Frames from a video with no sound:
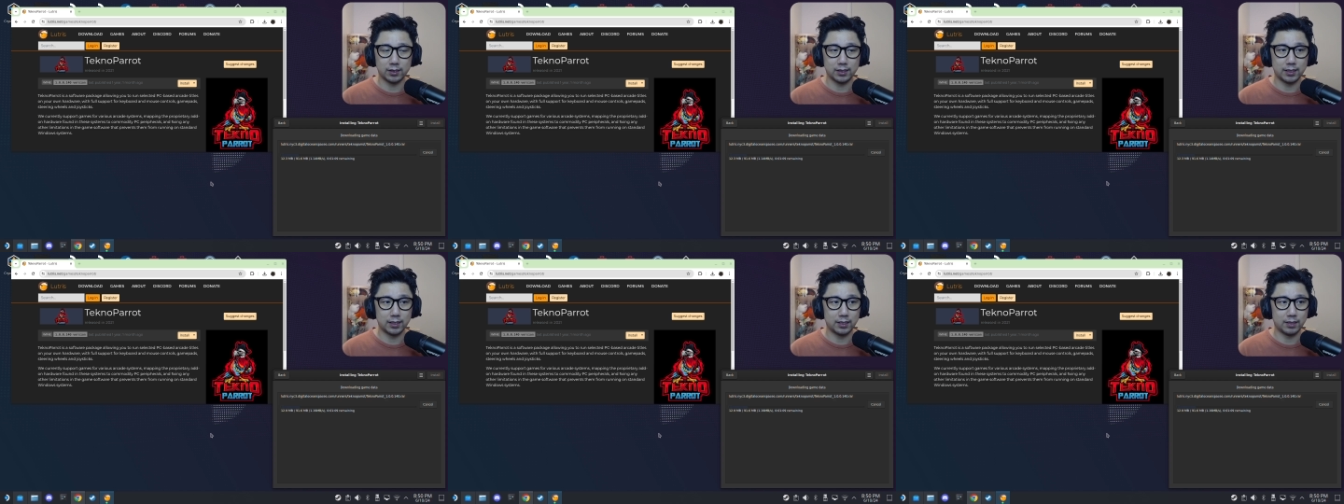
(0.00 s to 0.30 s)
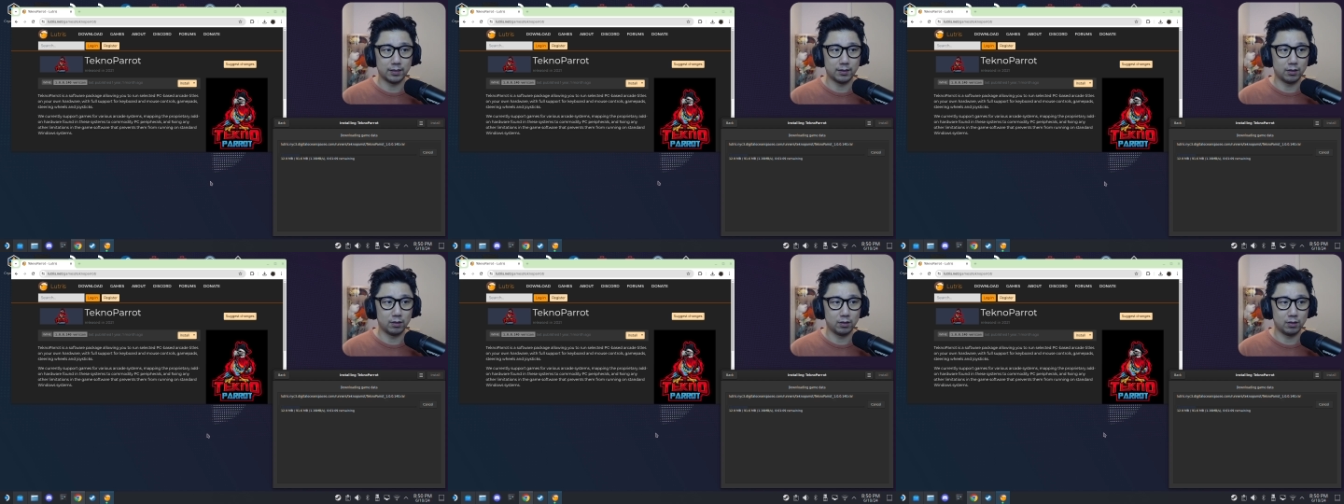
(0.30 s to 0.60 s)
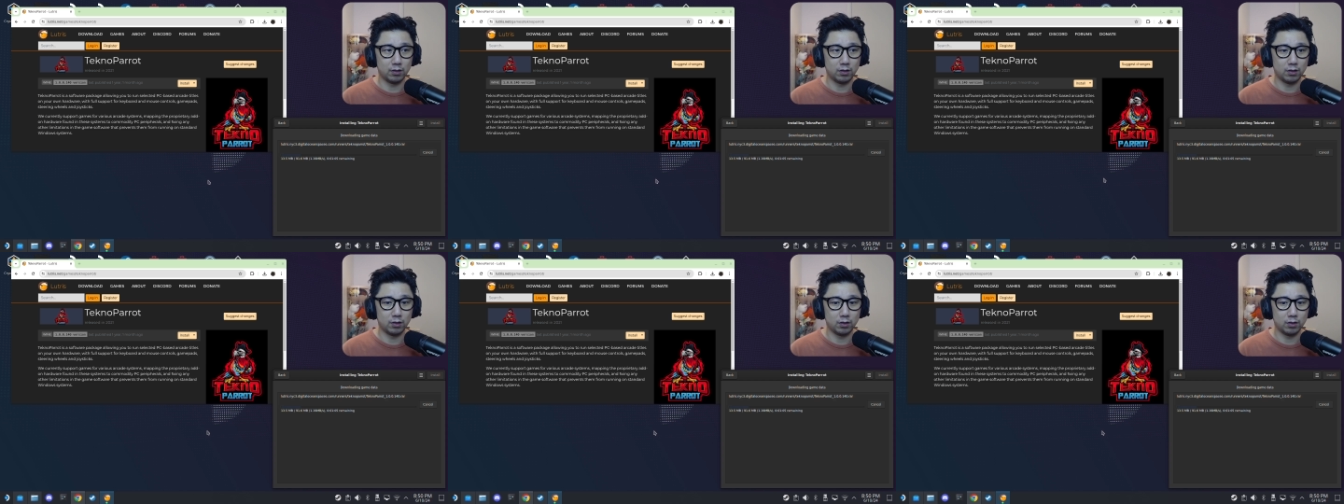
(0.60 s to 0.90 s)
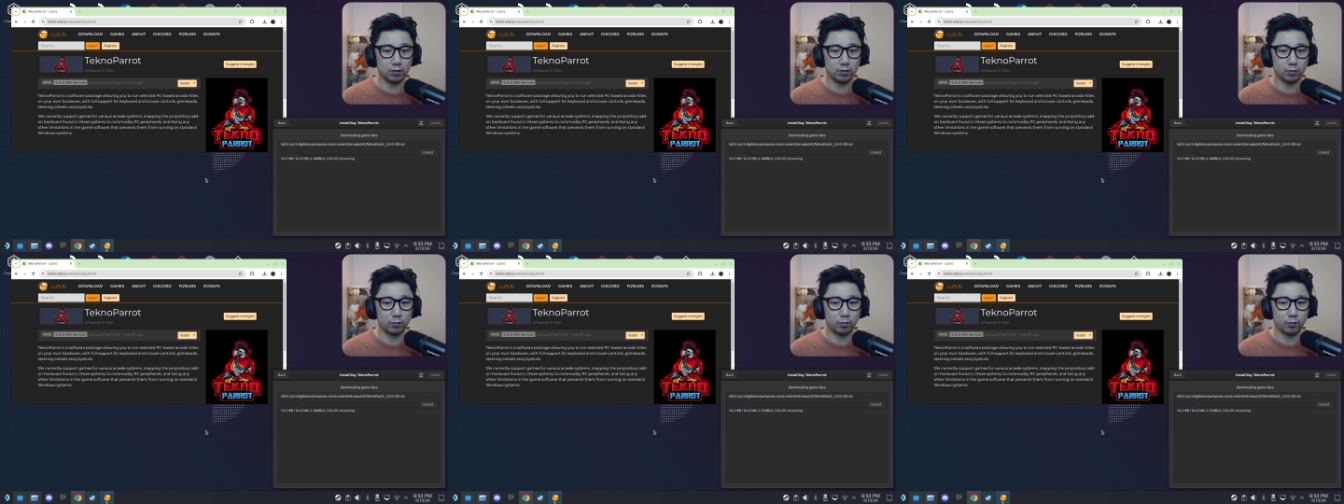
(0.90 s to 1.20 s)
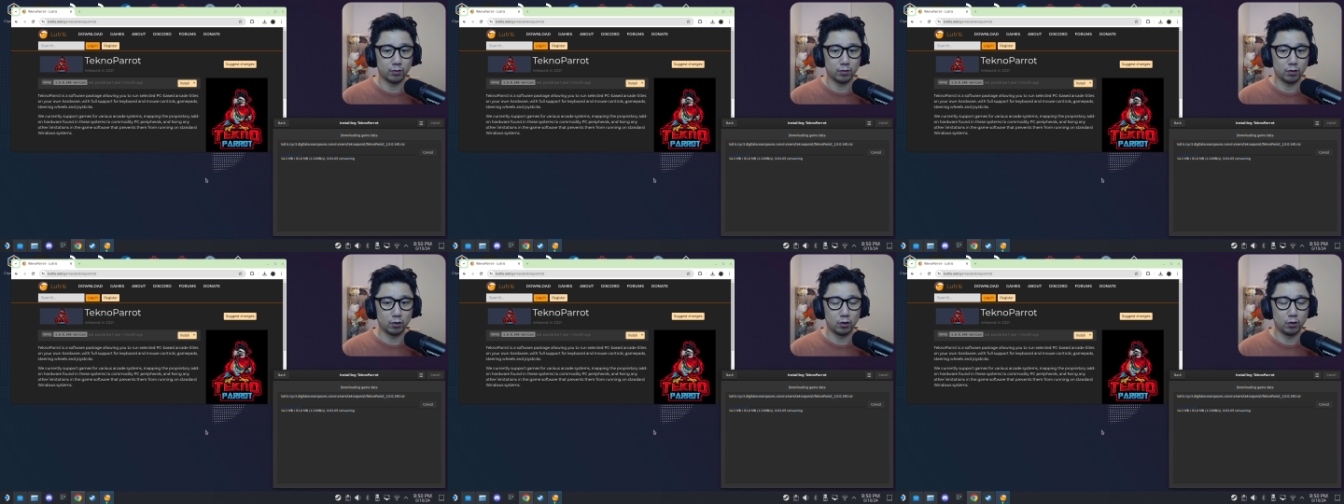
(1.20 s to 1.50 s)
uh,
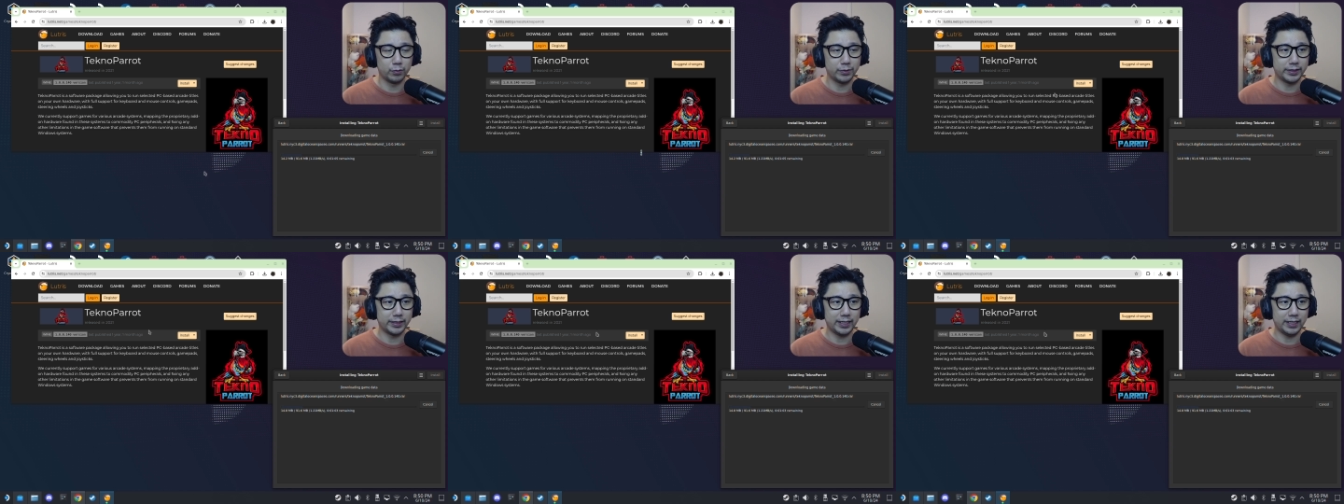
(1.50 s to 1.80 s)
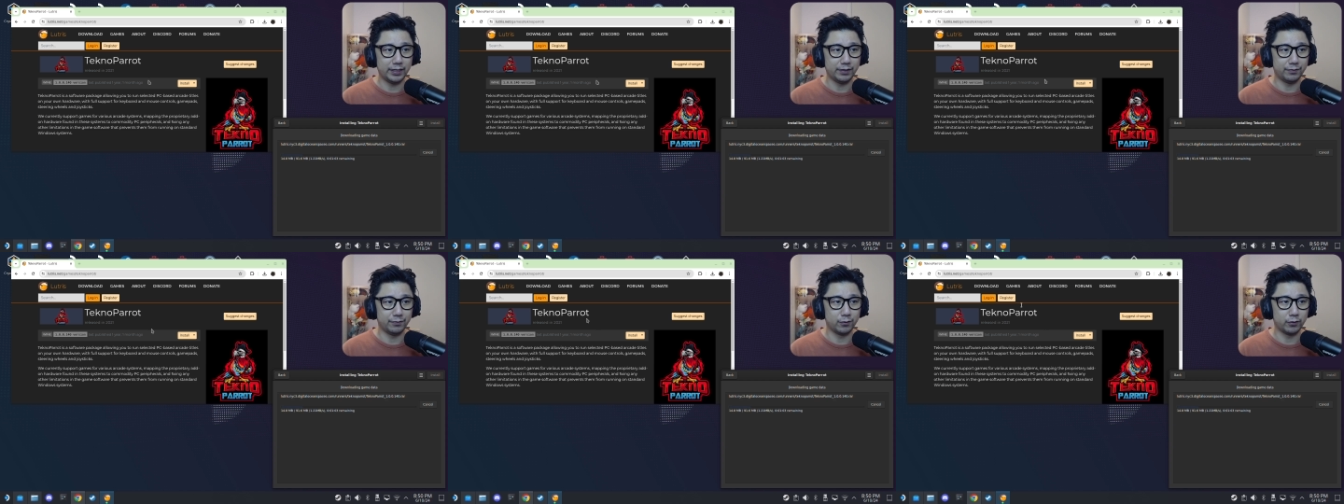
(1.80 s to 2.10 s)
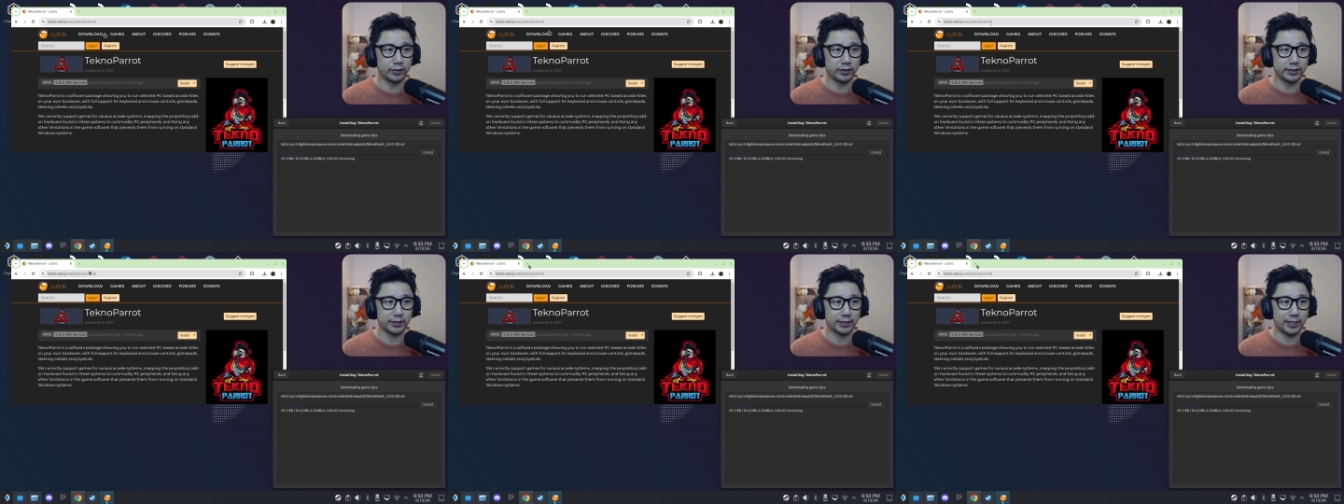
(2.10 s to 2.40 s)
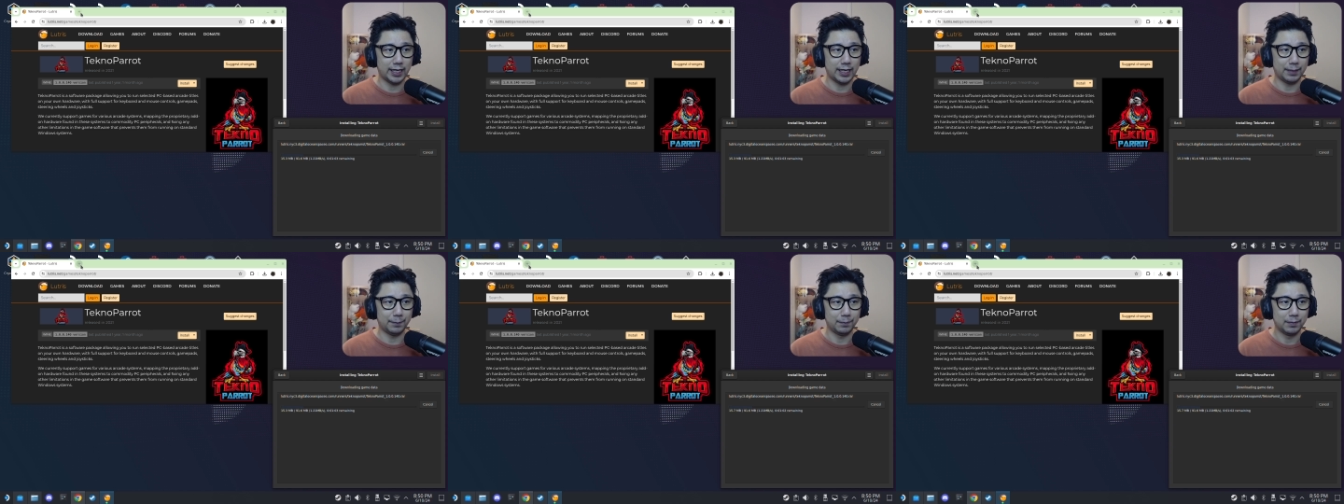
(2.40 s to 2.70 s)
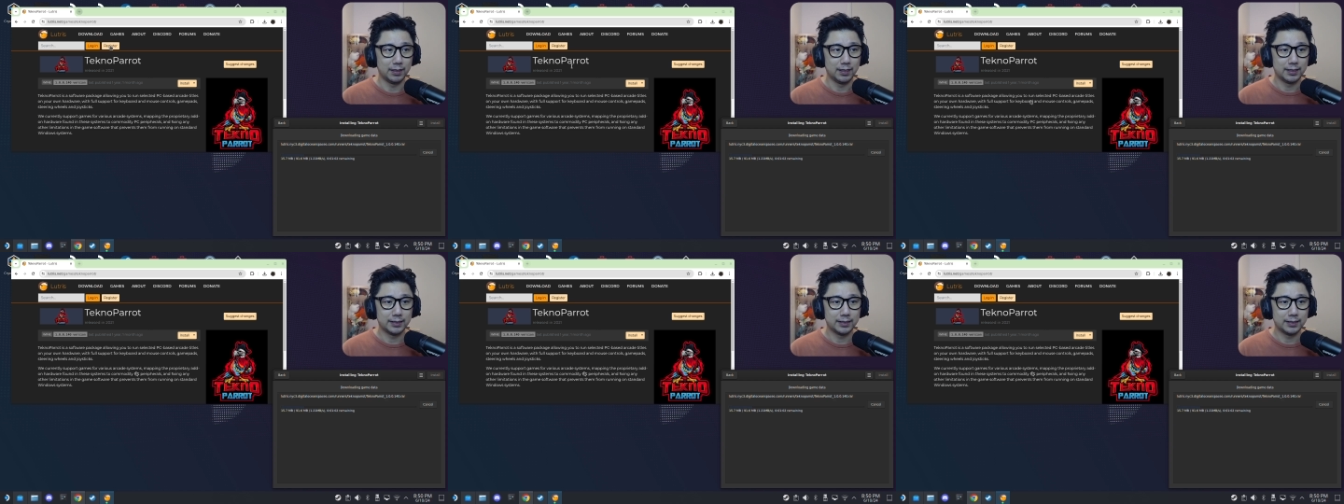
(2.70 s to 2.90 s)
all we need for this game.